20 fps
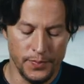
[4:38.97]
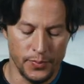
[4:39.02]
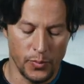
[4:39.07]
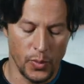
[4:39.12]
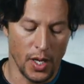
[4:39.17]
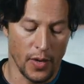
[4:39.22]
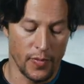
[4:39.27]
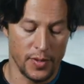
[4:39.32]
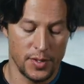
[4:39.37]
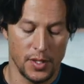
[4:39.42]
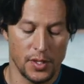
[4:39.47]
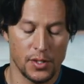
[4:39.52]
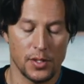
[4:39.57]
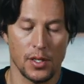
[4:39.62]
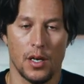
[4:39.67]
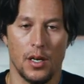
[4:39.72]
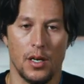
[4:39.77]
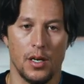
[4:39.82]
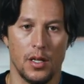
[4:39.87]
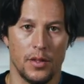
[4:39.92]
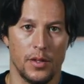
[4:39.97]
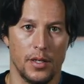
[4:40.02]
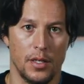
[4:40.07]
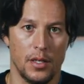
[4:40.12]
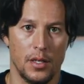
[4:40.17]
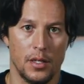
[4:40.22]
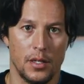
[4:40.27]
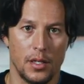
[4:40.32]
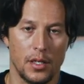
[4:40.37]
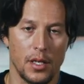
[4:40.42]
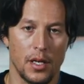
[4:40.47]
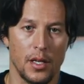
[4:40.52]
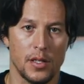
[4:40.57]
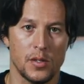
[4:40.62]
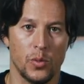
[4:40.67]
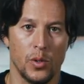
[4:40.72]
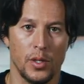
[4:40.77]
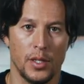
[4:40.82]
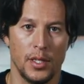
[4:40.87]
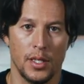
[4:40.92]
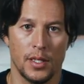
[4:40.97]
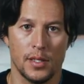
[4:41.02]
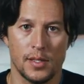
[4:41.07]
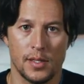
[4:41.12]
we obviously saw the guns working in